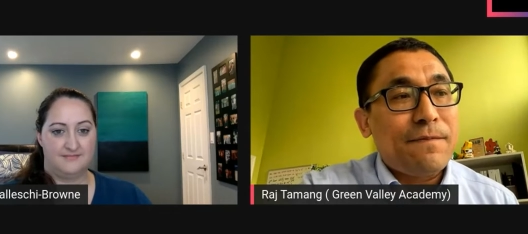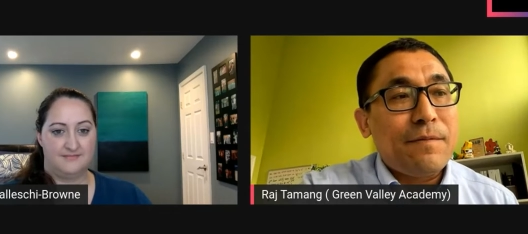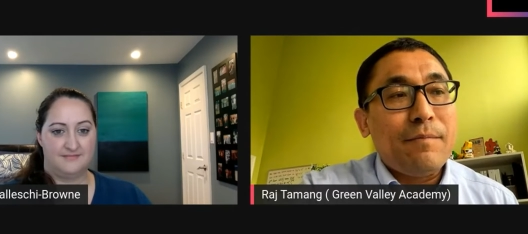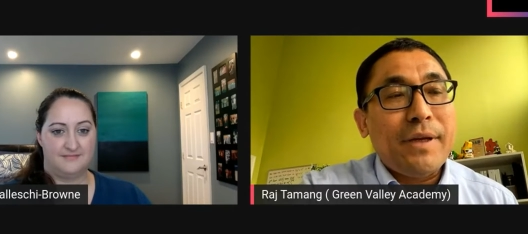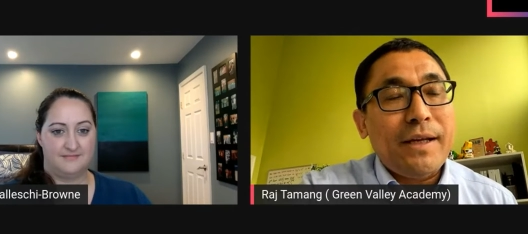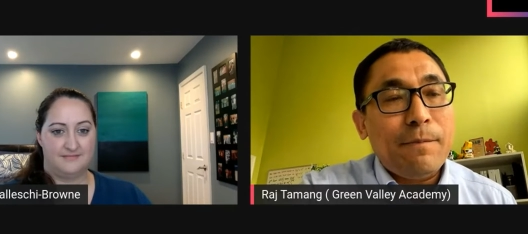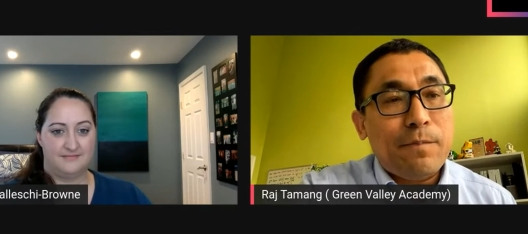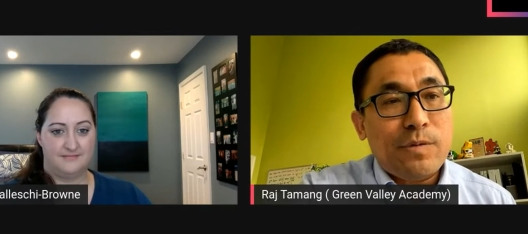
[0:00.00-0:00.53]
Speaker 1: for
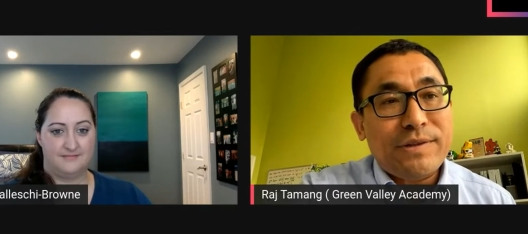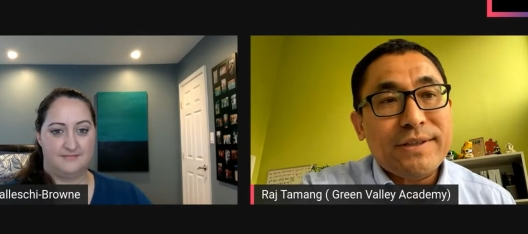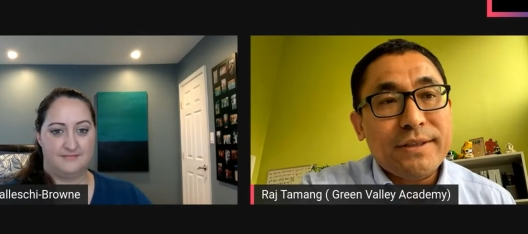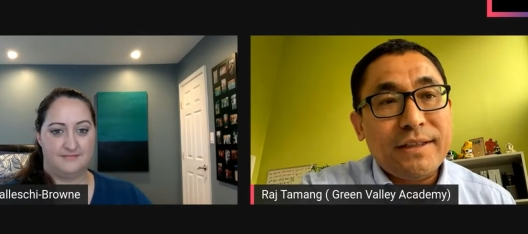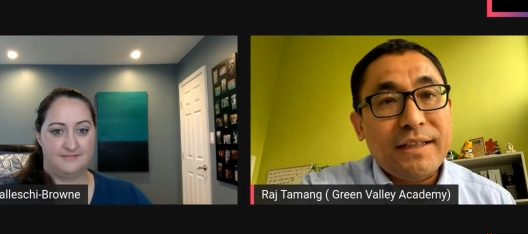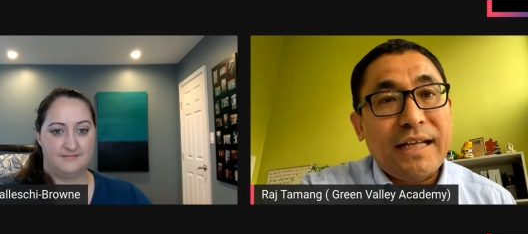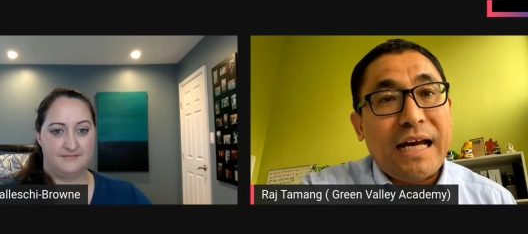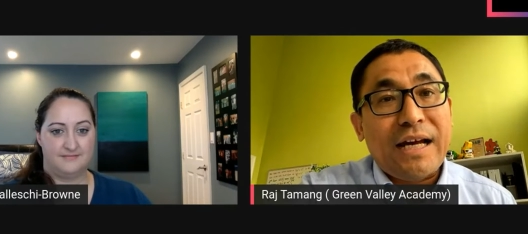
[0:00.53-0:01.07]
me
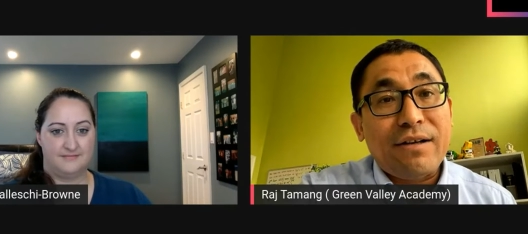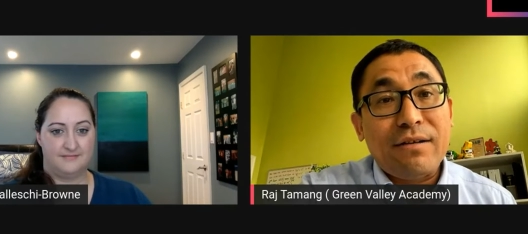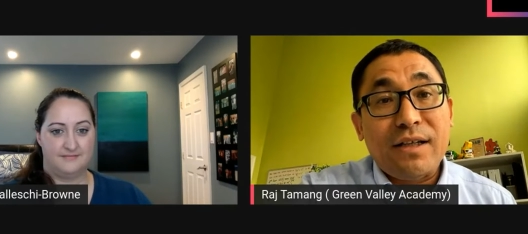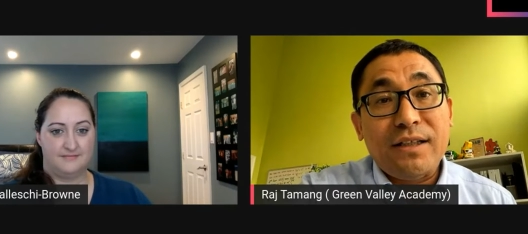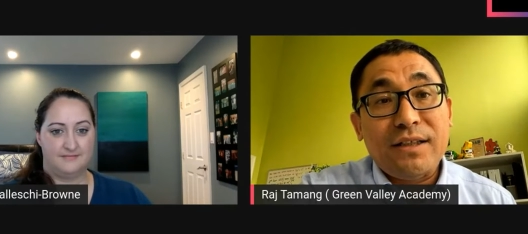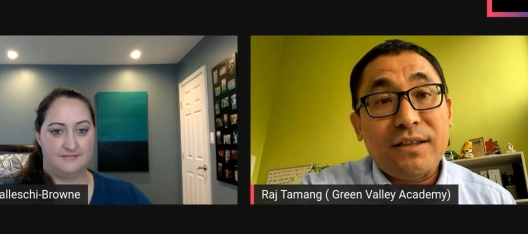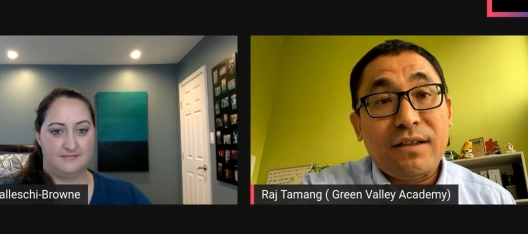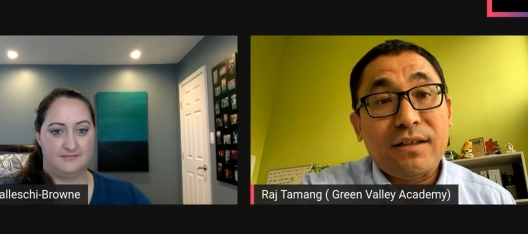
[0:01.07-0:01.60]
personally, I
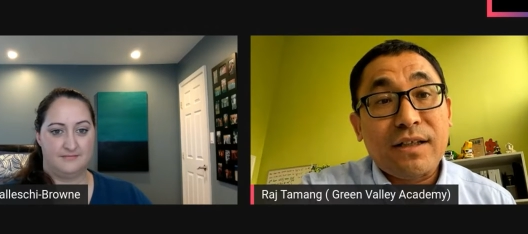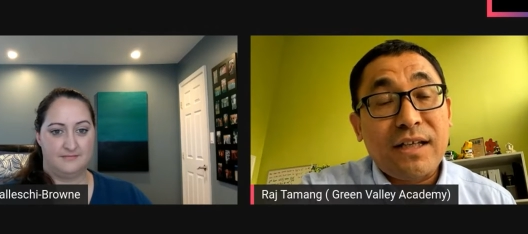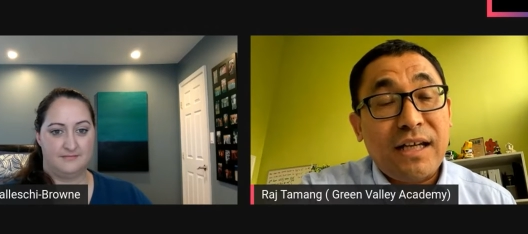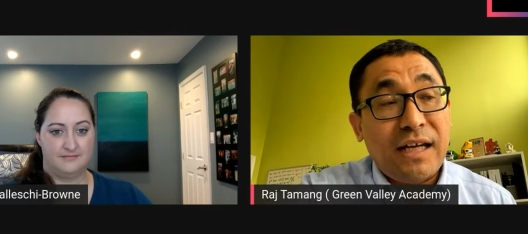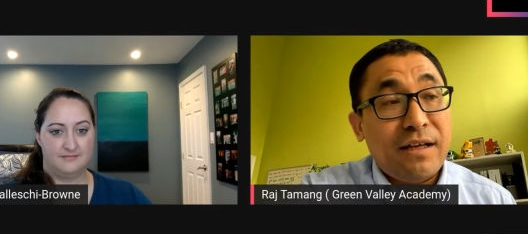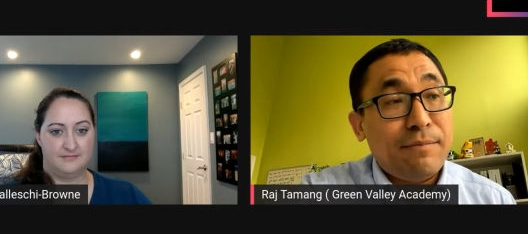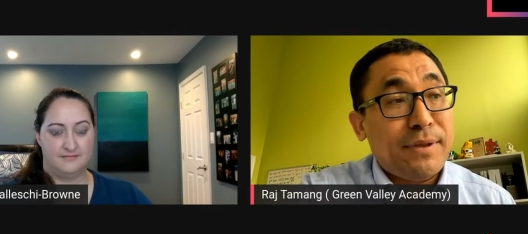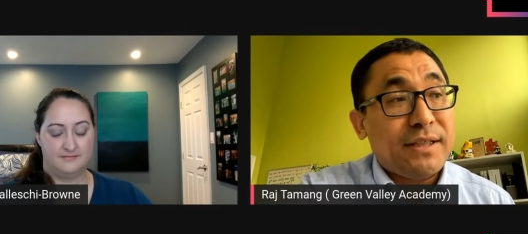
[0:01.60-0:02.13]
really don't
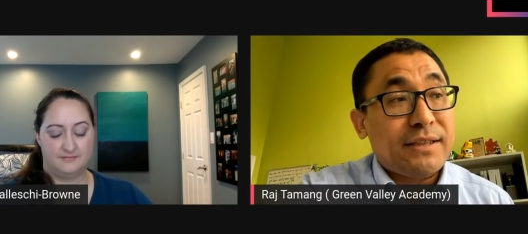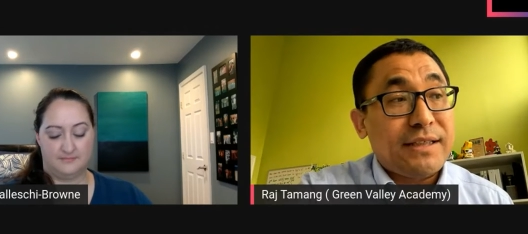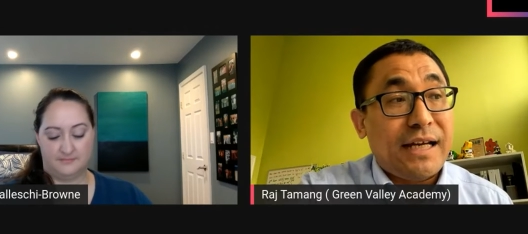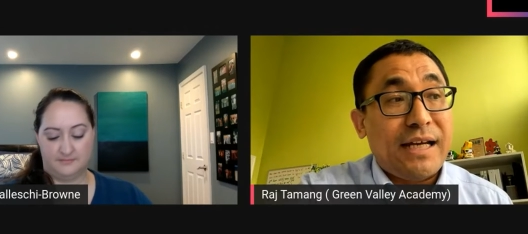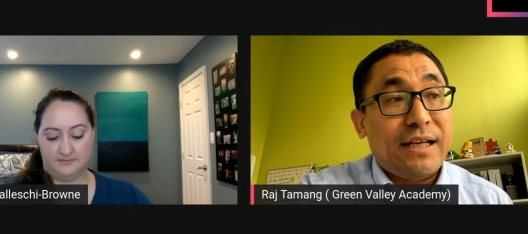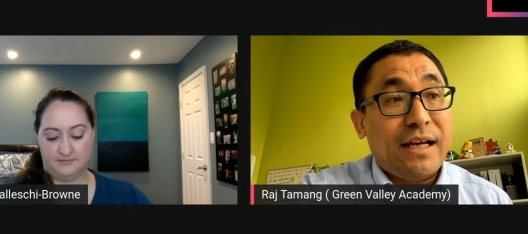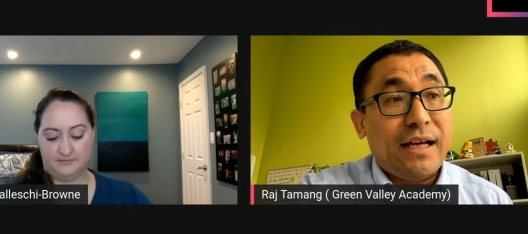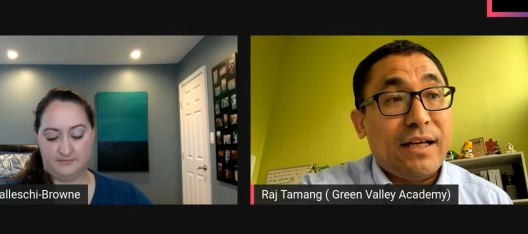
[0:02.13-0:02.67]
care because
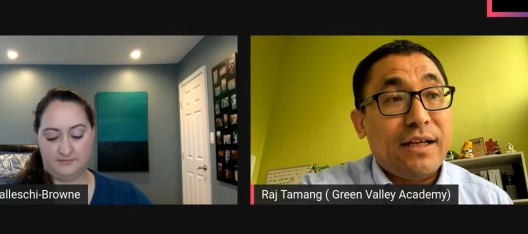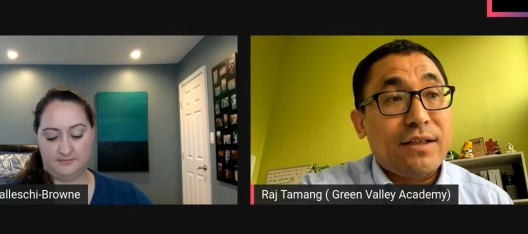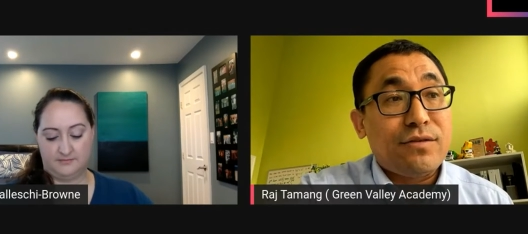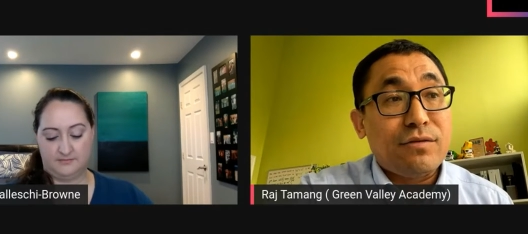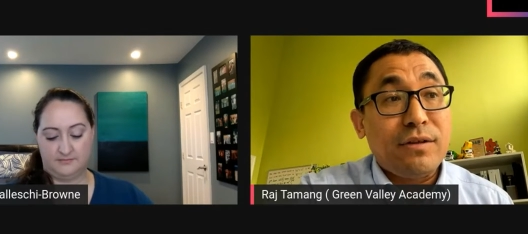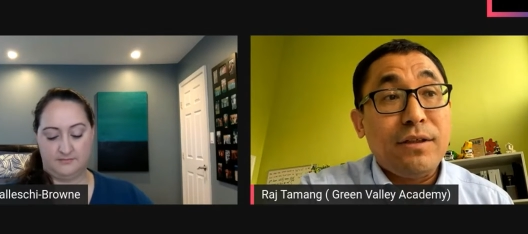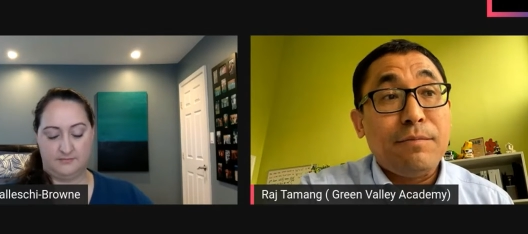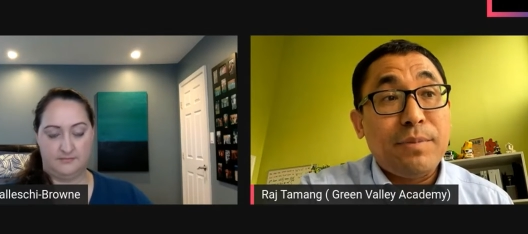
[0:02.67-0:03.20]
I, I
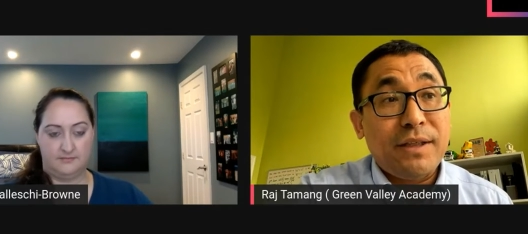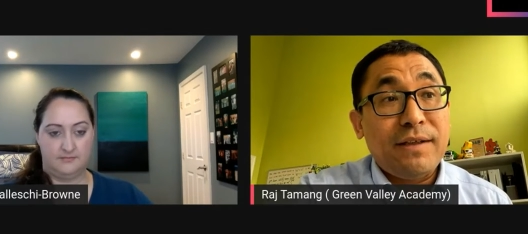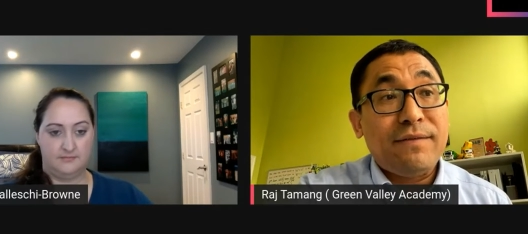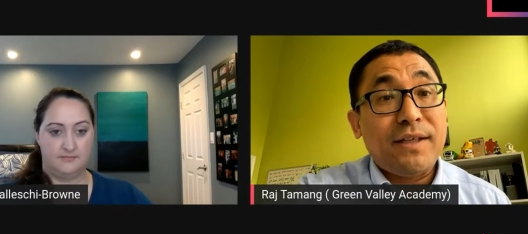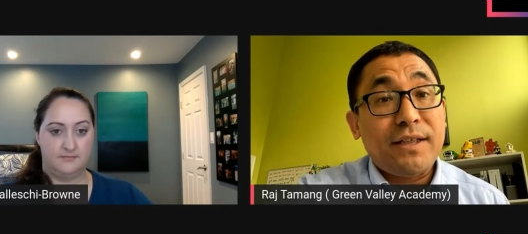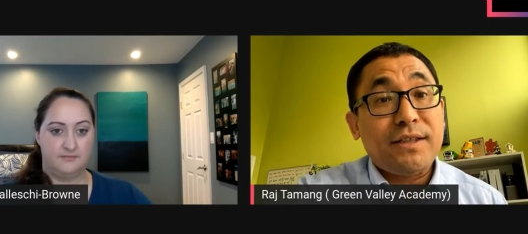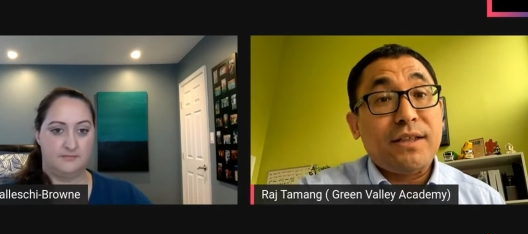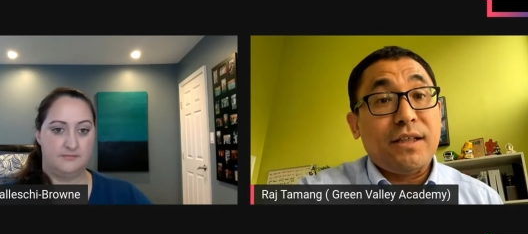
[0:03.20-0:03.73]
truly
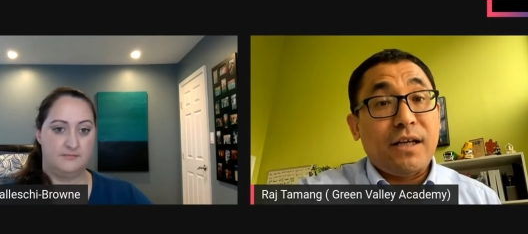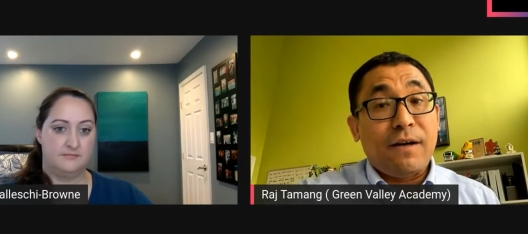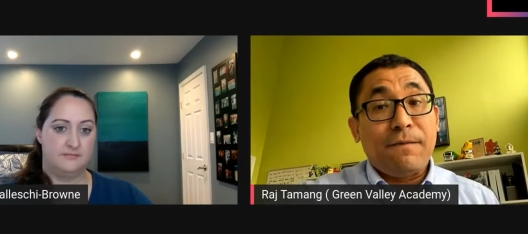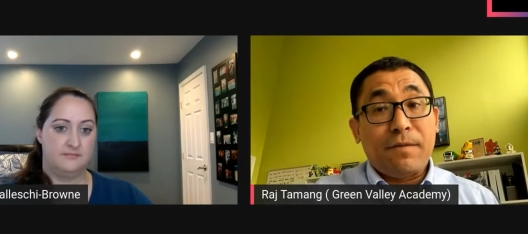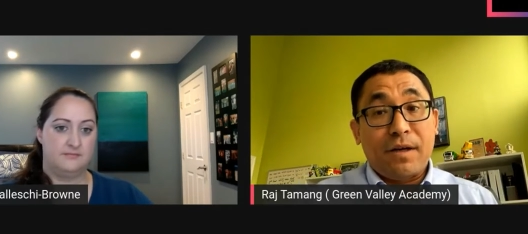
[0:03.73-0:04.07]
believe there's enough